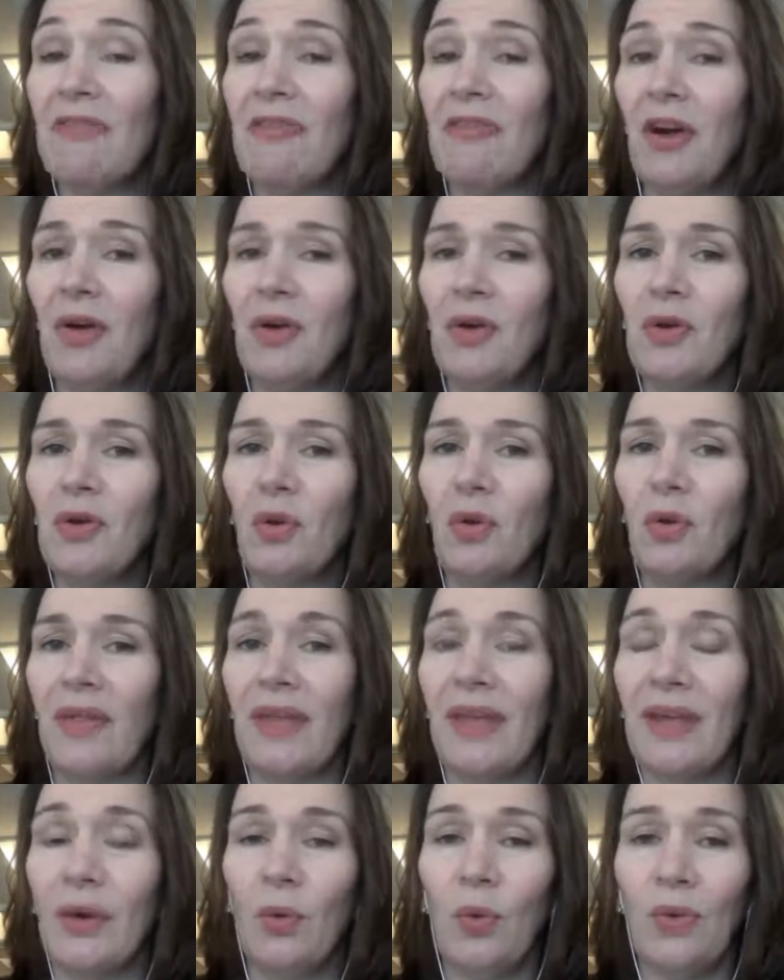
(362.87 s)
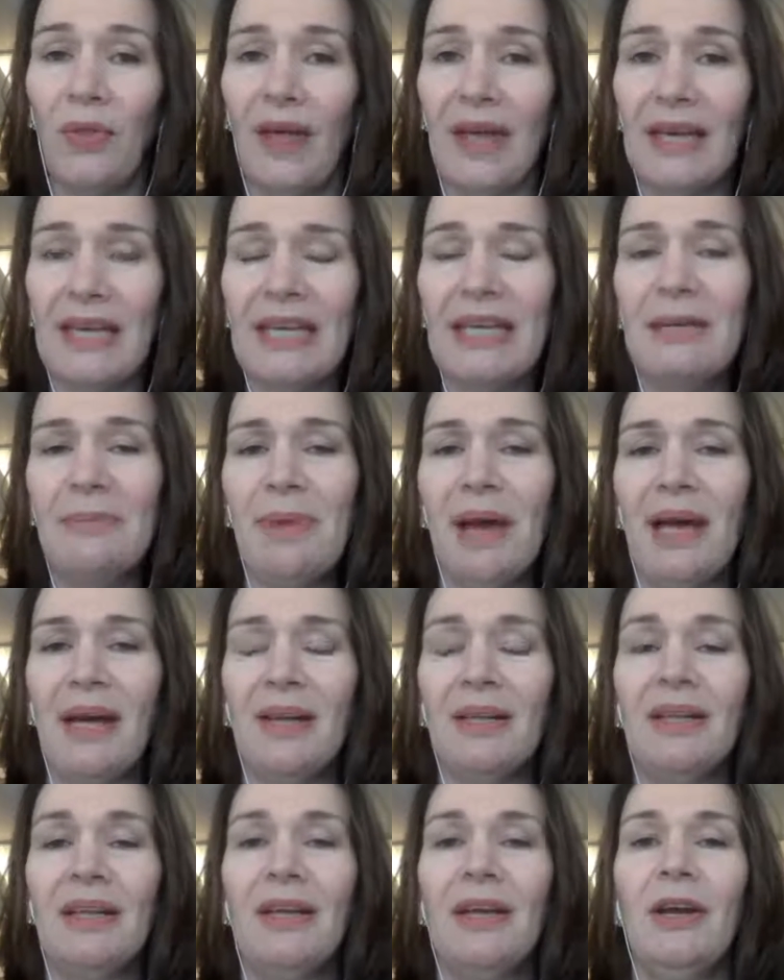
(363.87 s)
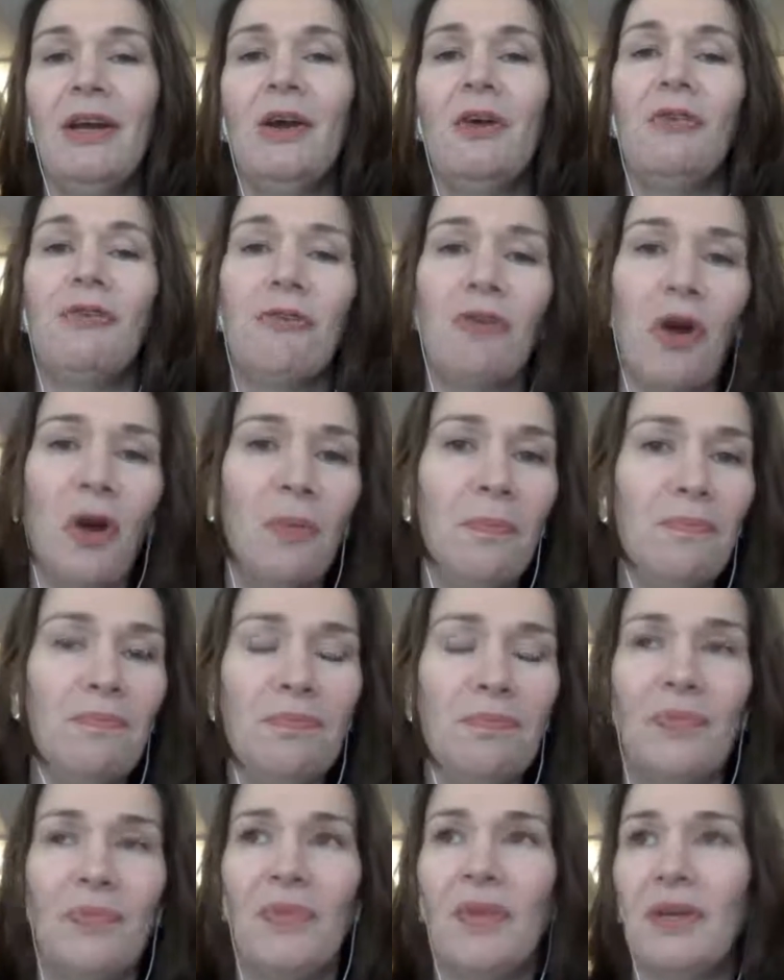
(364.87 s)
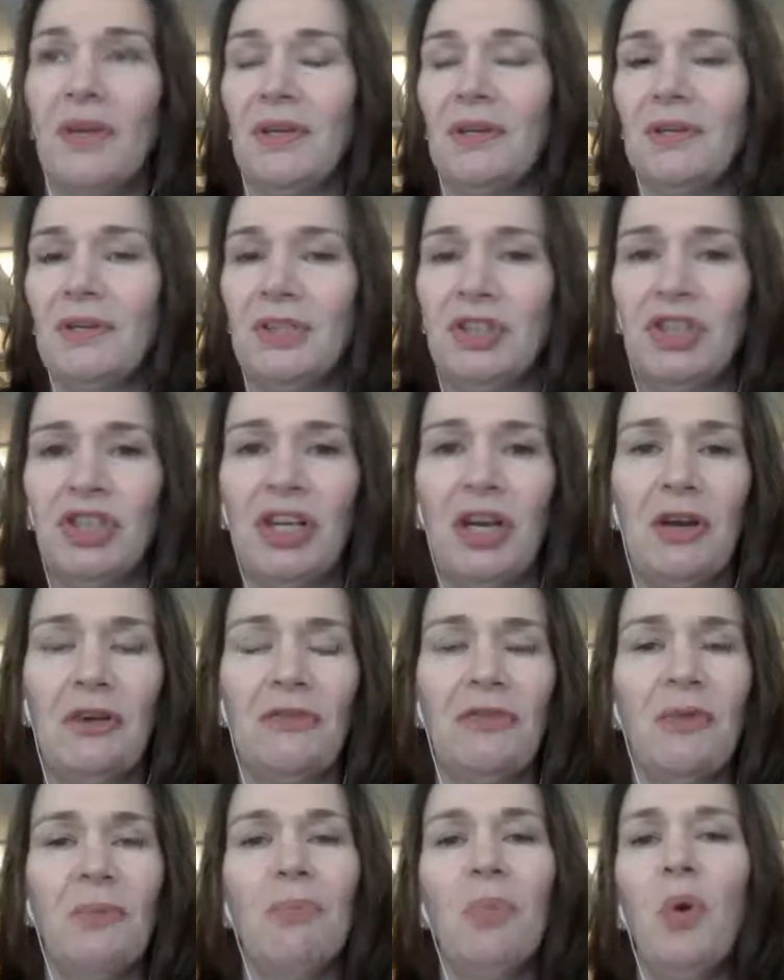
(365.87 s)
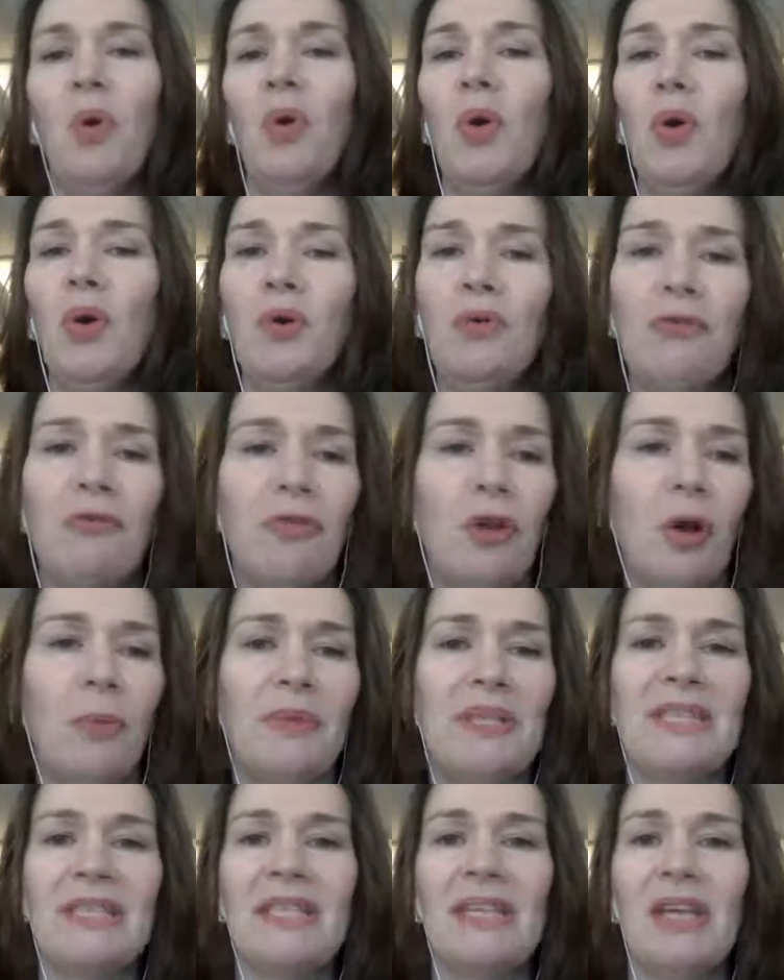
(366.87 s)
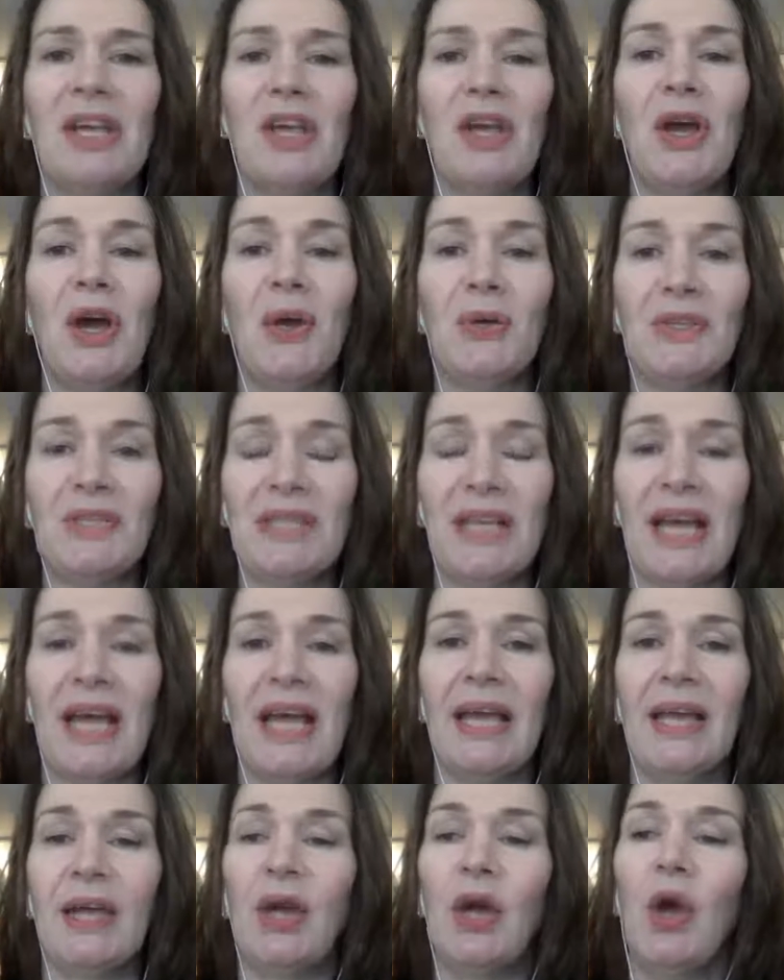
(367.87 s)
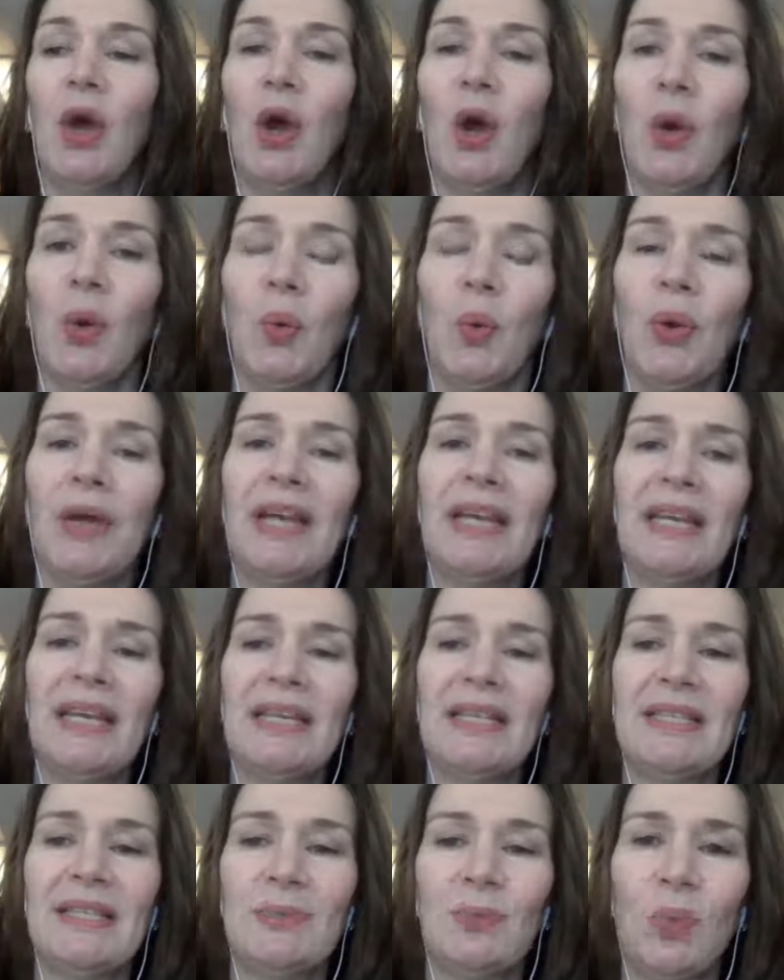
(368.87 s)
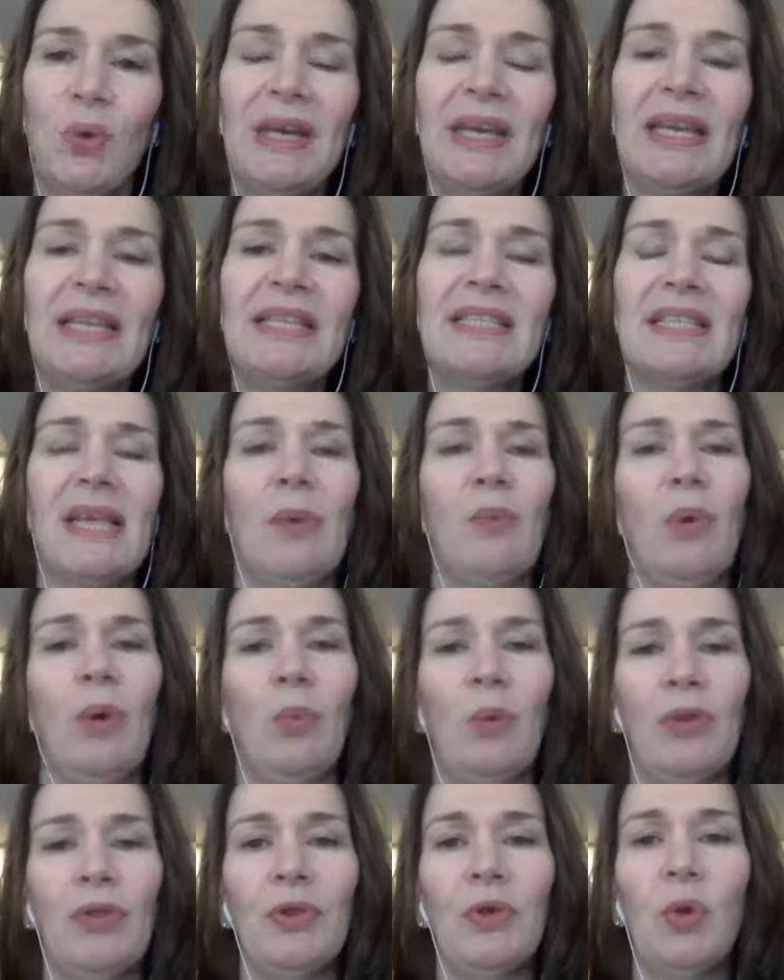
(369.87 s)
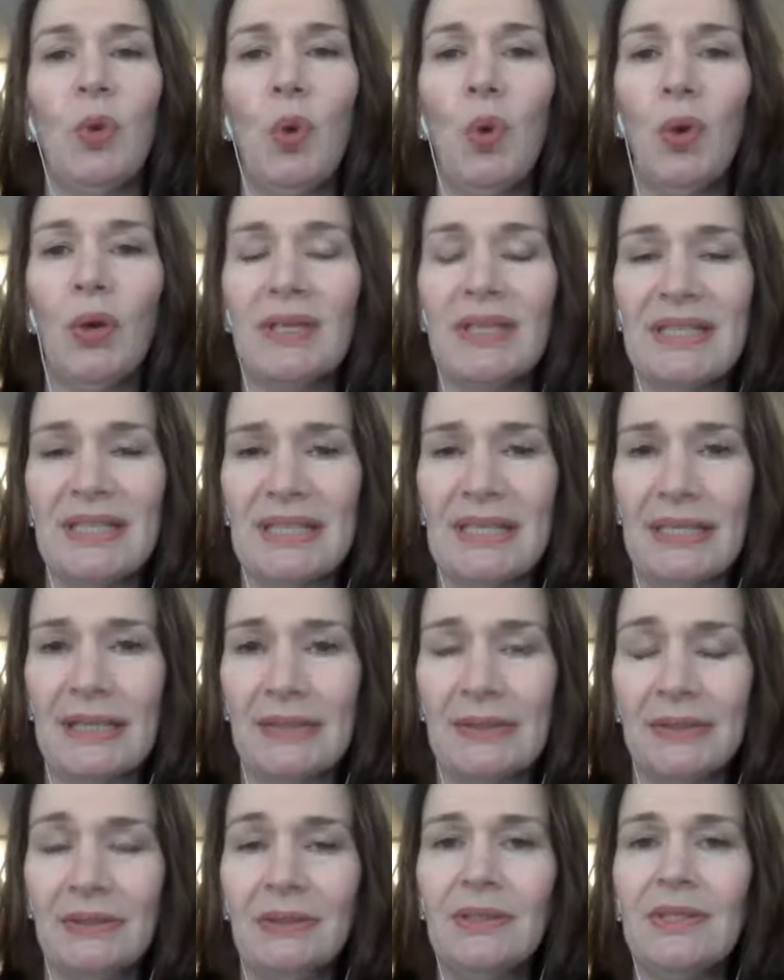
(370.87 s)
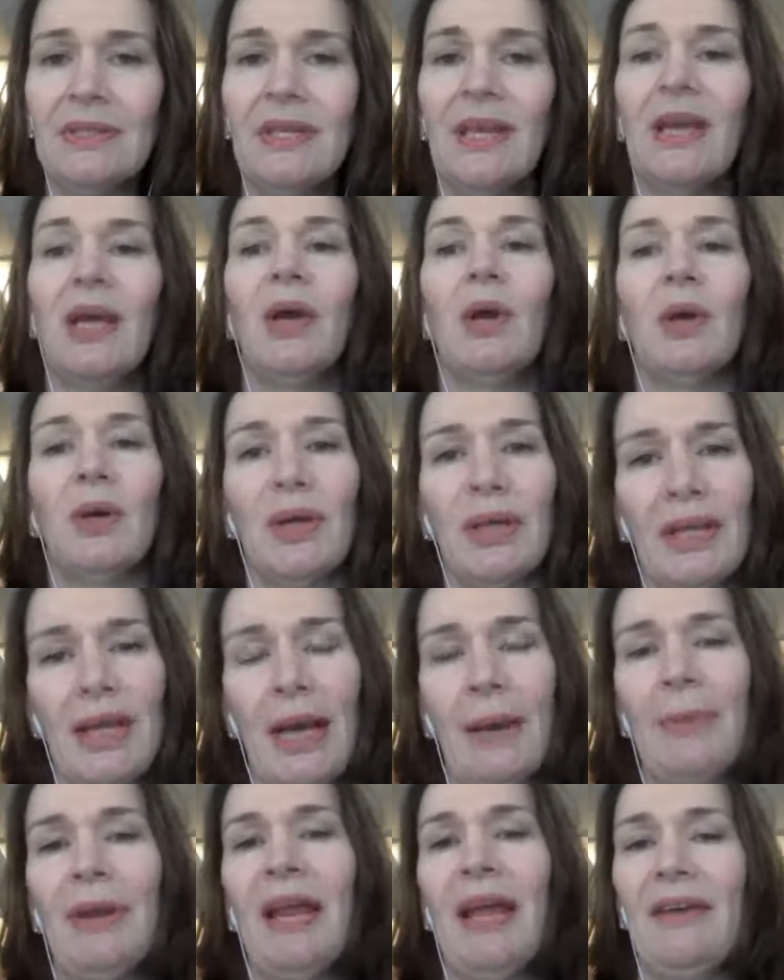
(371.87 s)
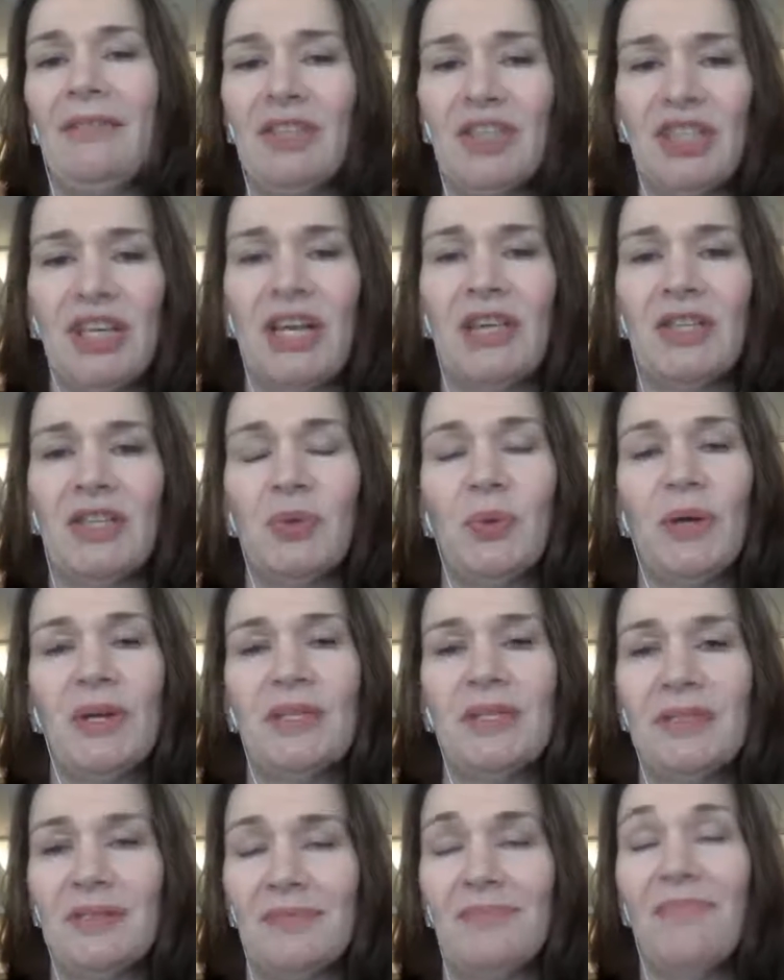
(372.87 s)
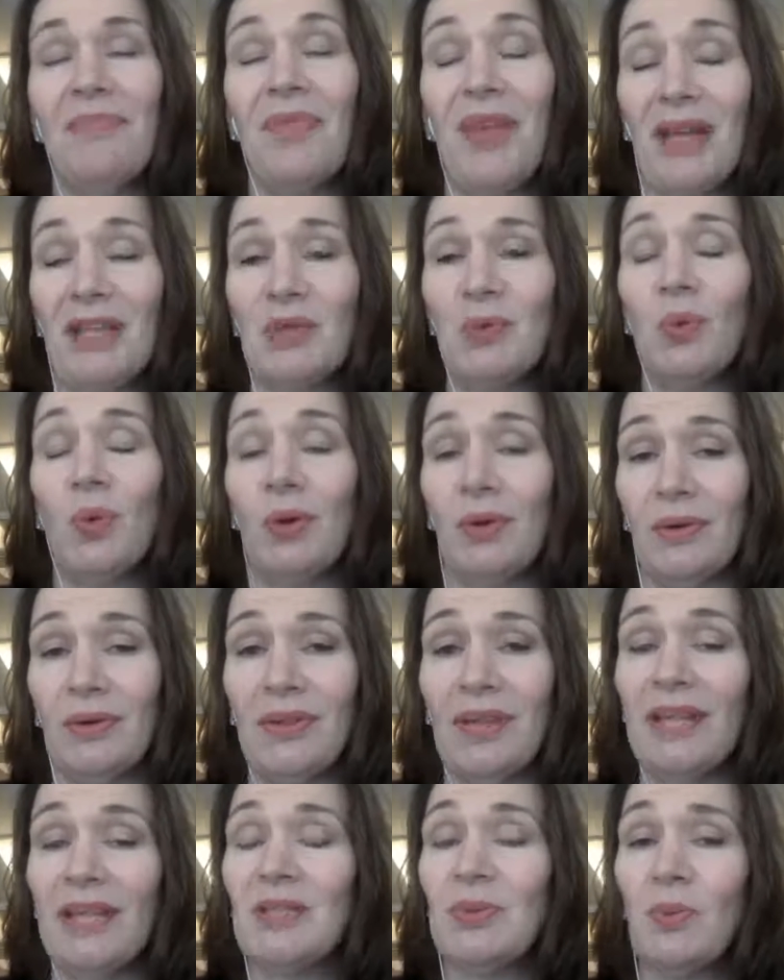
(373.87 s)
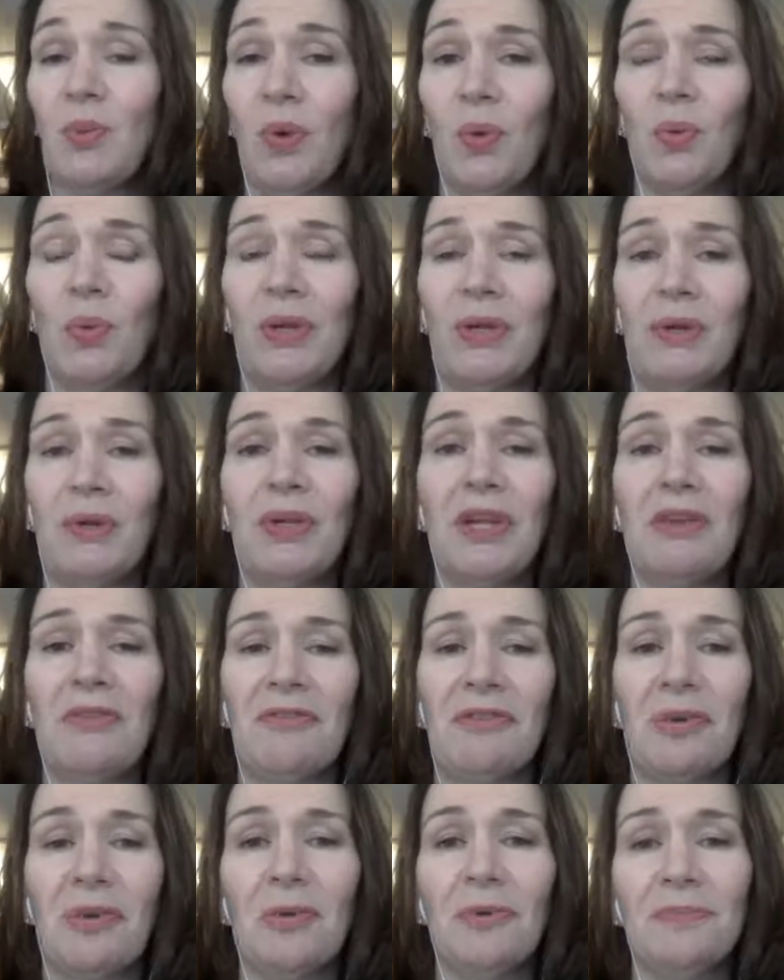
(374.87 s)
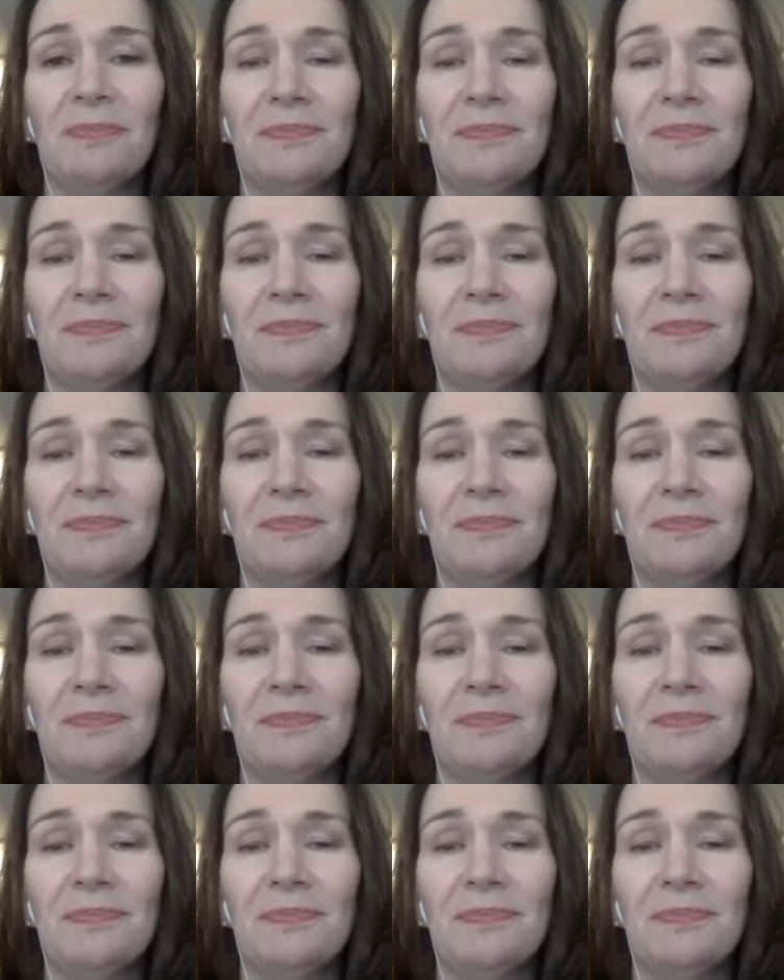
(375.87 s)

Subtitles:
phone call or that email from the chair of the board, from a CEO saying, we need someone with your skills, come and have a chat to us. That's what we're looking for.